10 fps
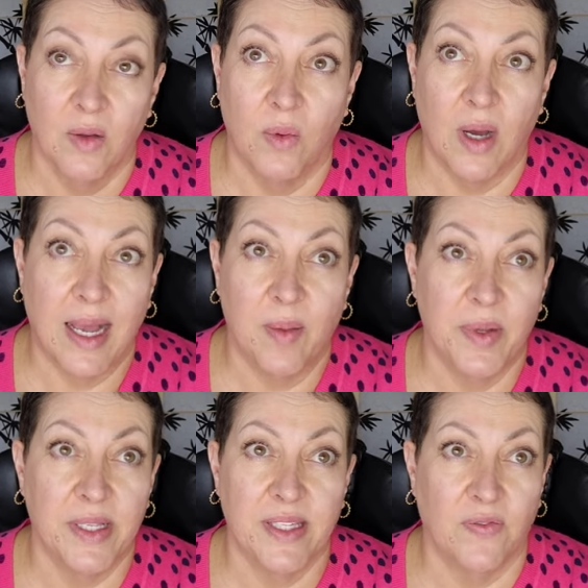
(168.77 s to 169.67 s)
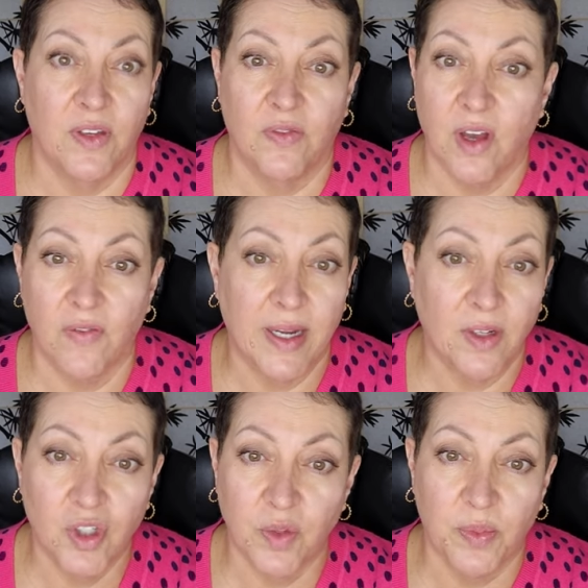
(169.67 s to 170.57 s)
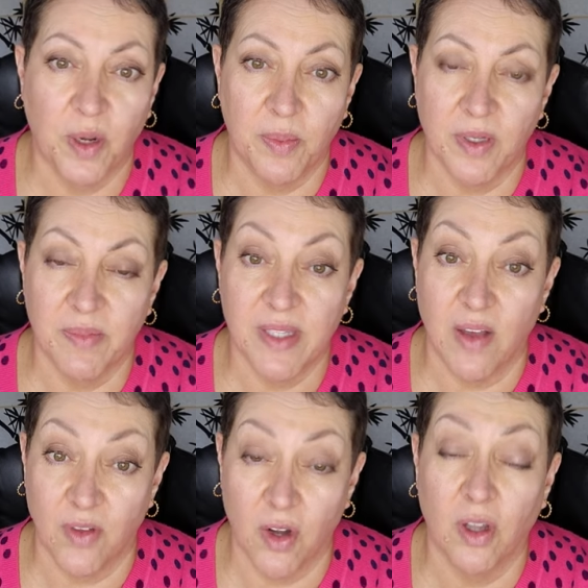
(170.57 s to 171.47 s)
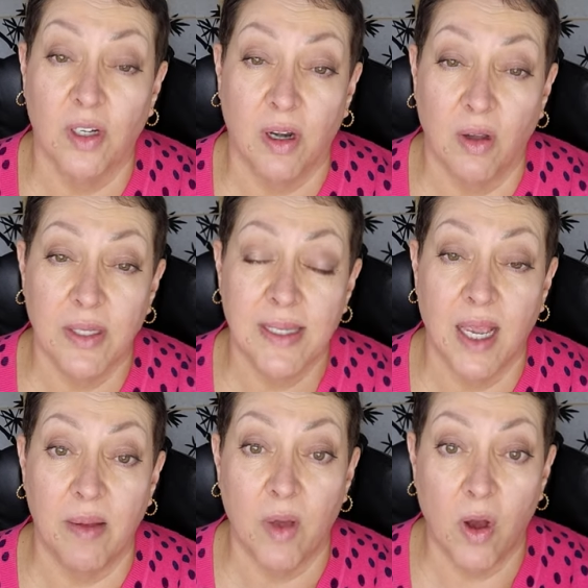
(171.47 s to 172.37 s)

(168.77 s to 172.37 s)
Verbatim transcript: What happens if you've got financial problems that have gone on a long time?